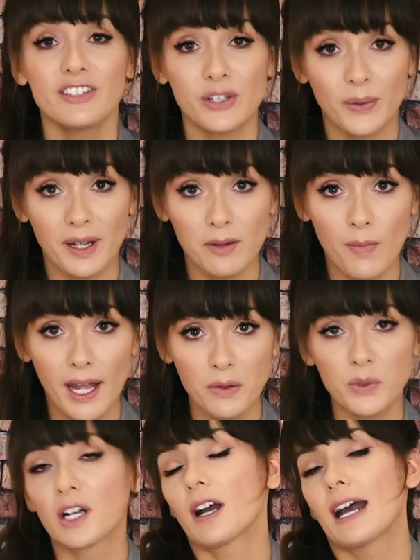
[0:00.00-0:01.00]
So, in
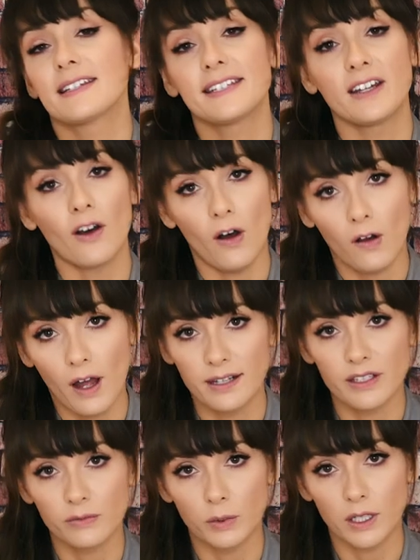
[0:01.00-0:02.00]
my work, I see all
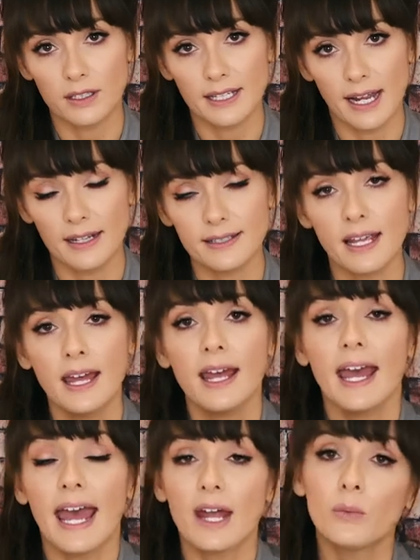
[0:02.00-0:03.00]
kinds of work sites.
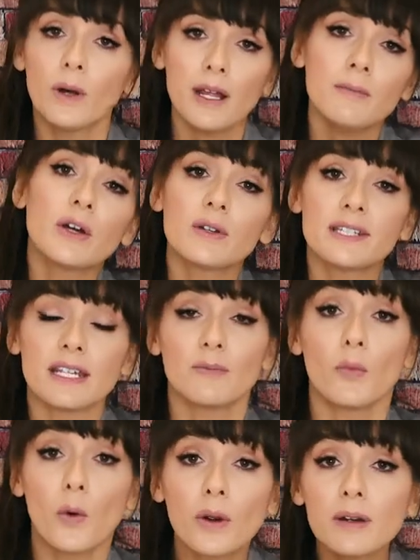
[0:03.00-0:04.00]
And what I'm
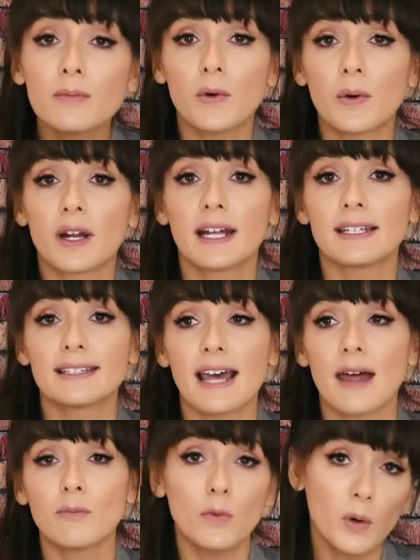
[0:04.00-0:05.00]
noticing more and more is
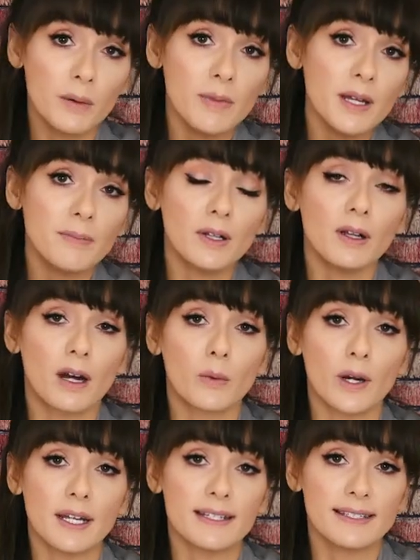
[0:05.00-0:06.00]
that more people
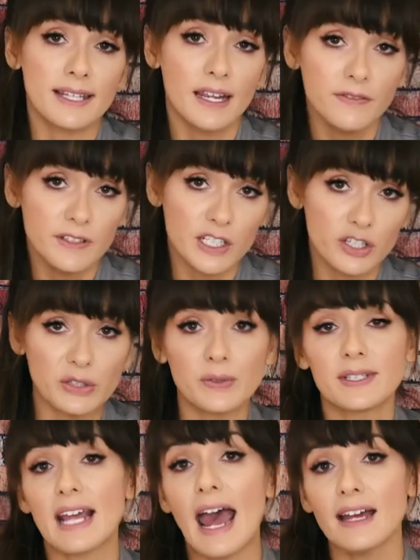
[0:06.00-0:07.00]
are wearing safety
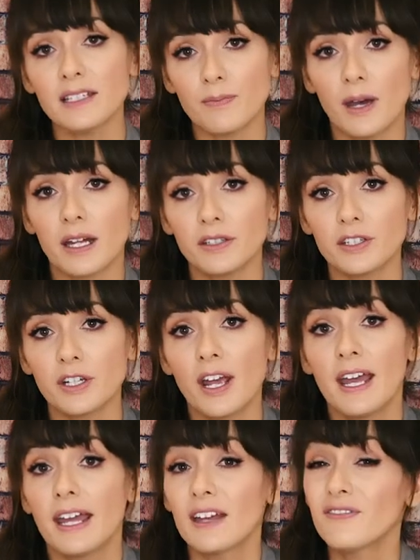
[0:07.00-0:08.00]
shoes as much,
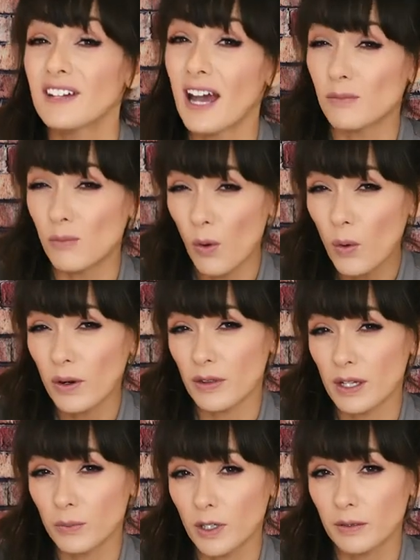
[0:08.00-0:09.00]
if not
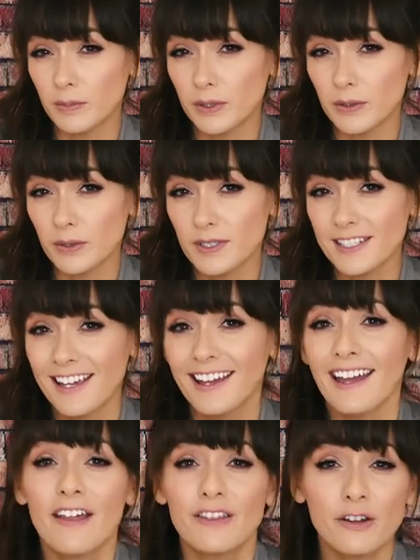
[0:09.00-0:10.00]
more, than work boots.
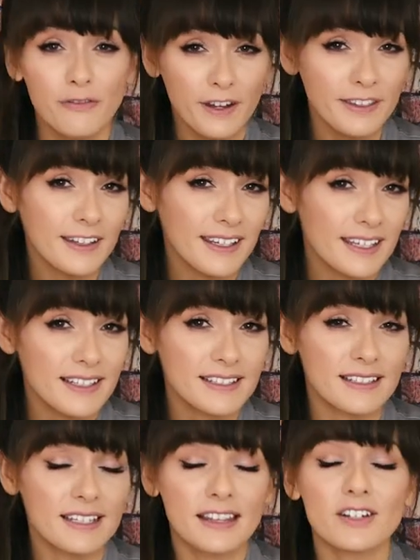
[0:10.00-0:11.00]
The fun thing
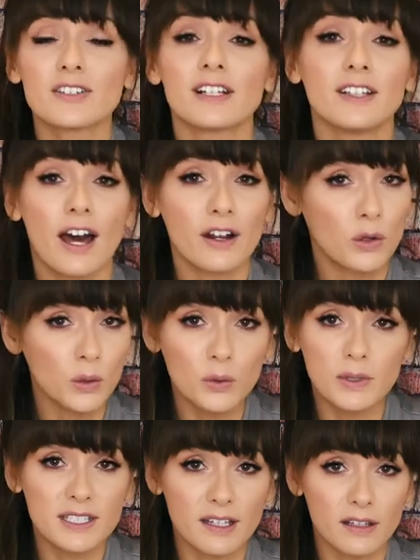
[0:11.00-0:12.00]
is that there's a lot of
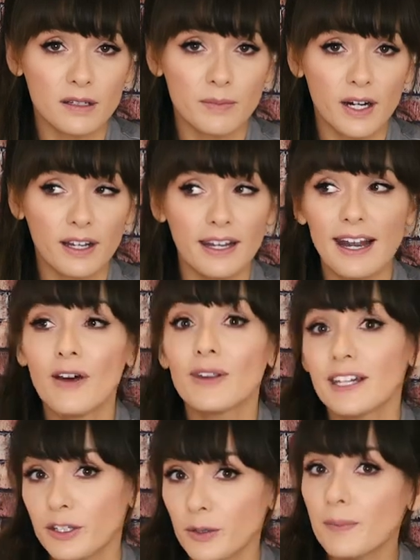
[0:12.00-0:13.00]
cool ones on the market now
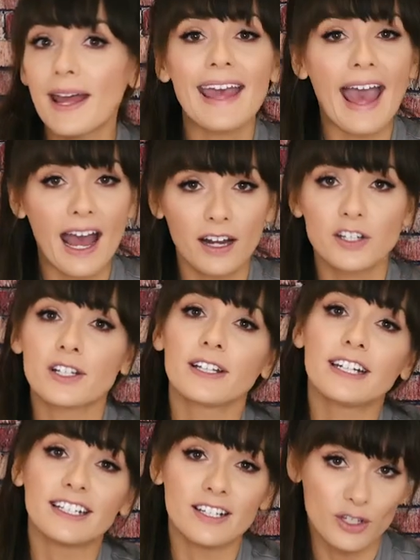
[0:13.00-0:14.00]
that you may
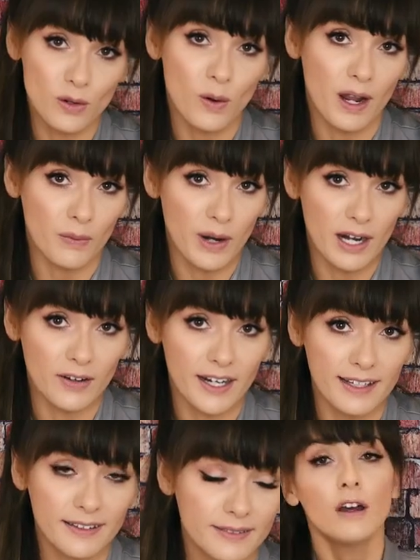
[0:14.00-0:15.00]
actually enjoy
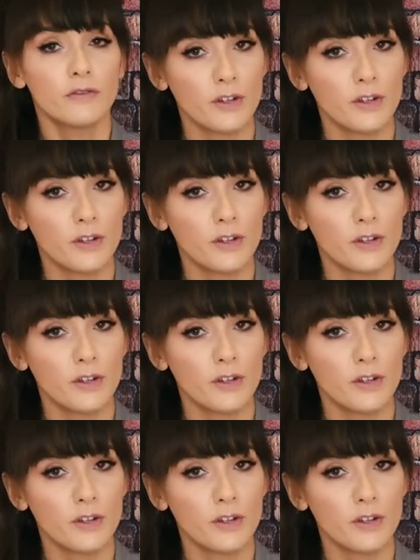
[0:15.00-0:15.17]
wearing.